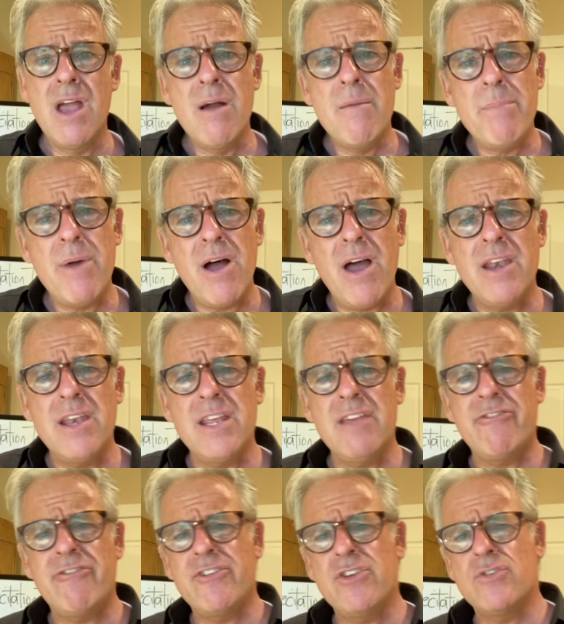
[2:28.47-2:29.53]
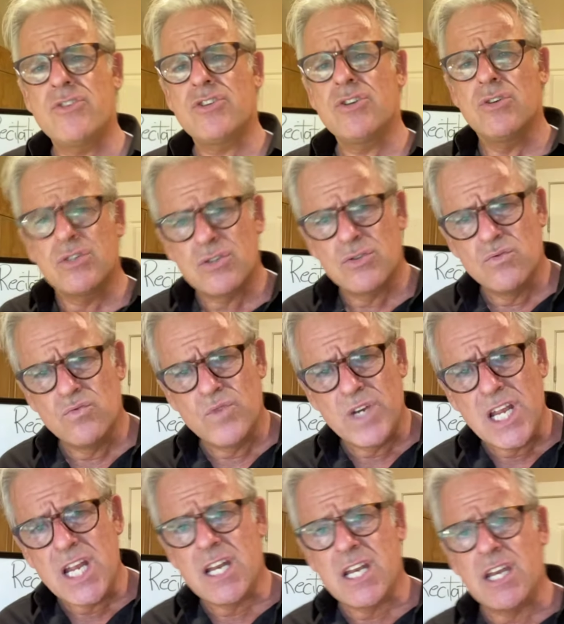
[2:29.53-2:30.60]
But if you choose to
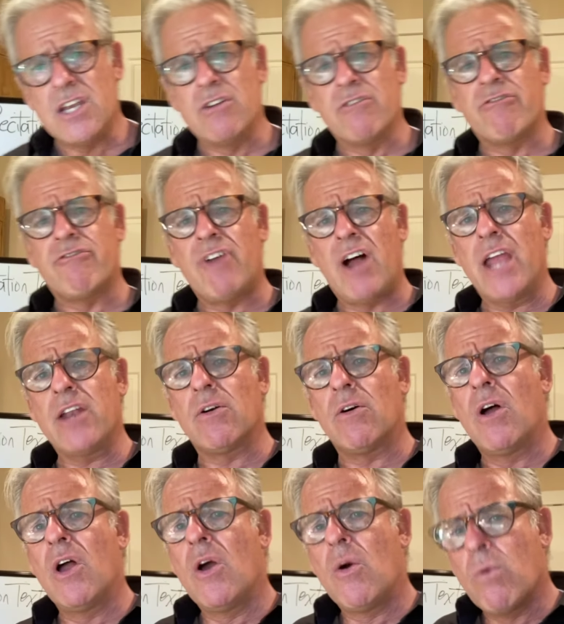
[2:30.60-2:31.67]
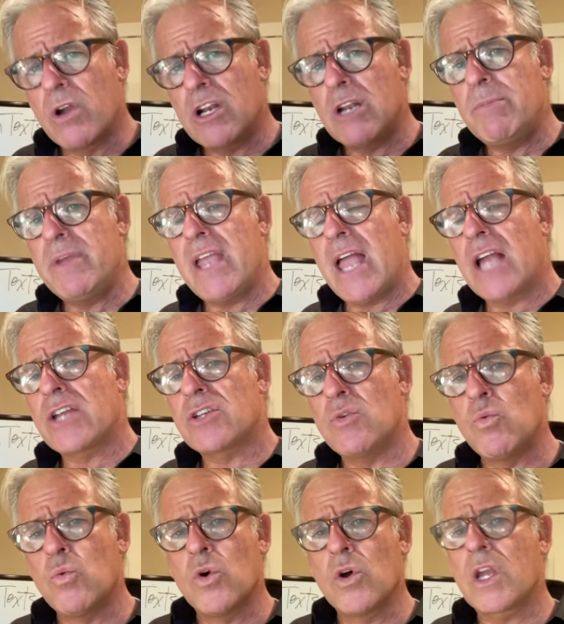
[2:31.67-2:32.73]
read it in your final, we're going to be actually
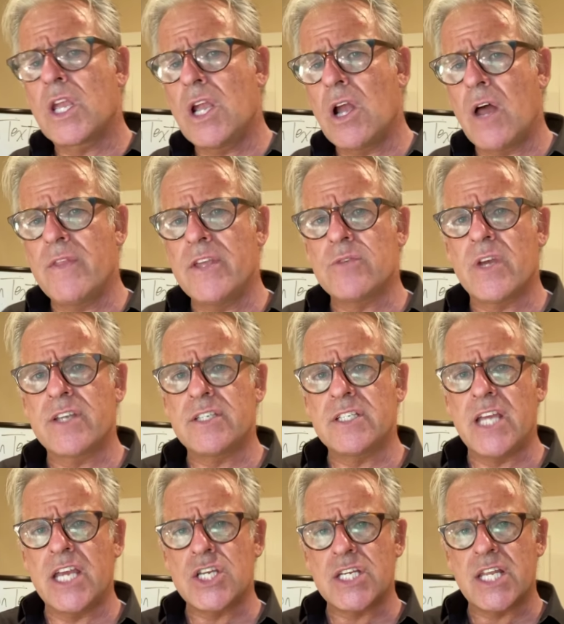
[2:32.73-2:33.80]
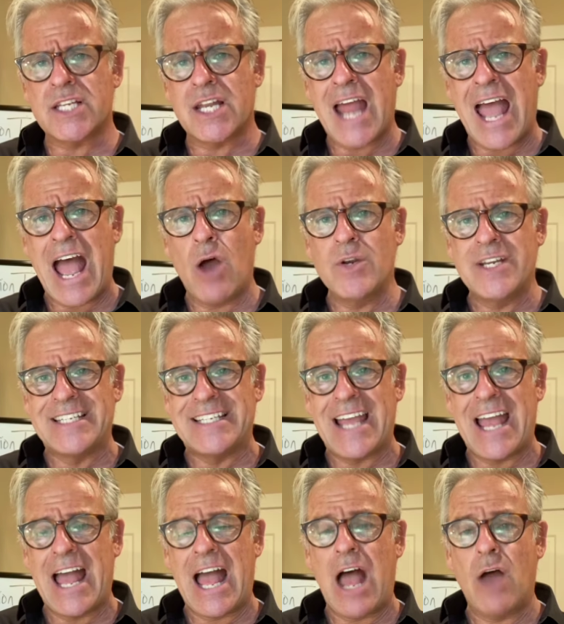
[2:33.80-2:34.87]
working on these recitation texts on how
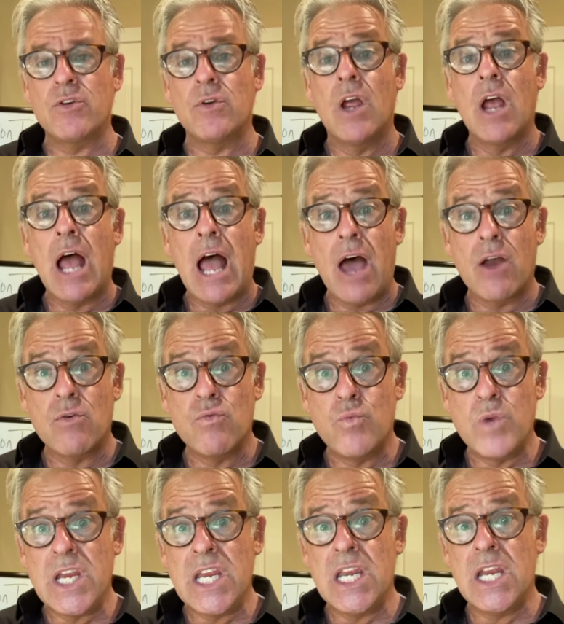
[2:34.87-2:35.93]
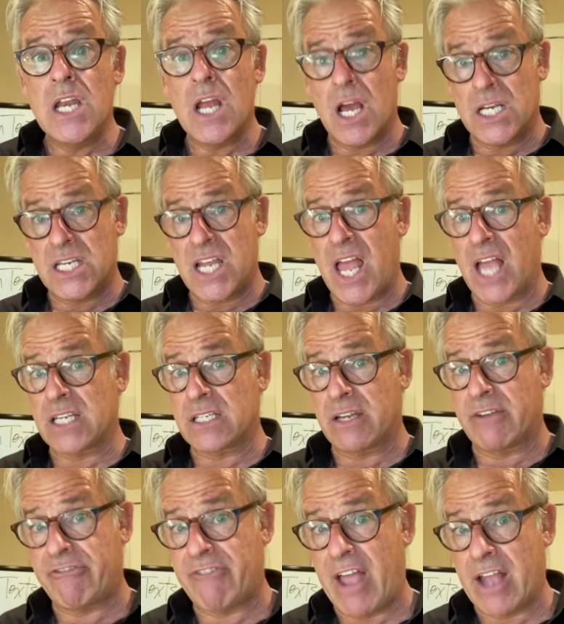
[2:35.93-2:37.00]
to read a text
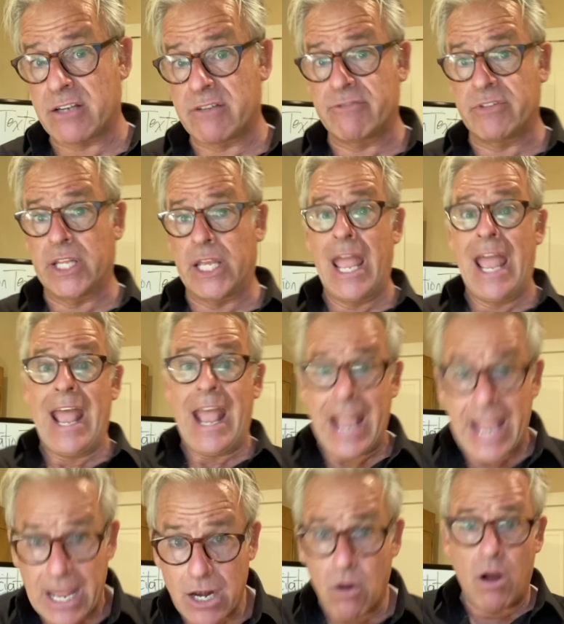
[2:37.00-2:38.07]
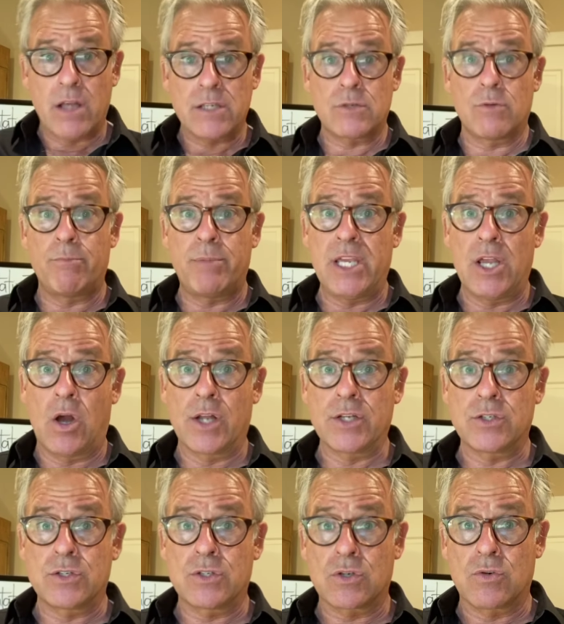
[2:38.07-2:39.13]
effectively and also be on
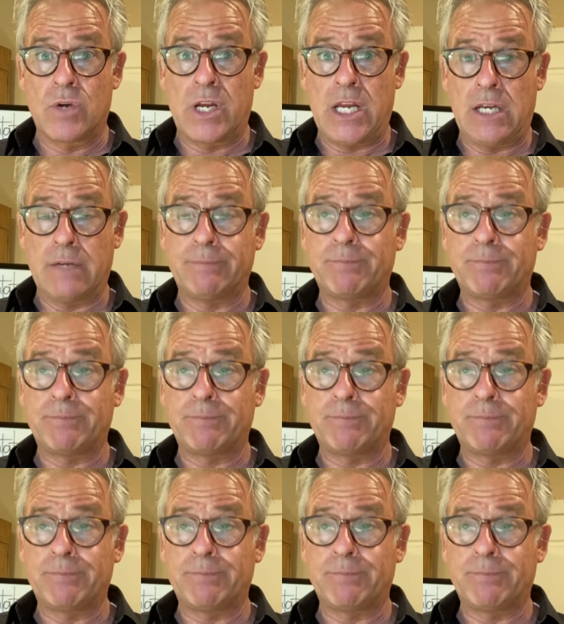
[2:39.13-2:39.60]
screen.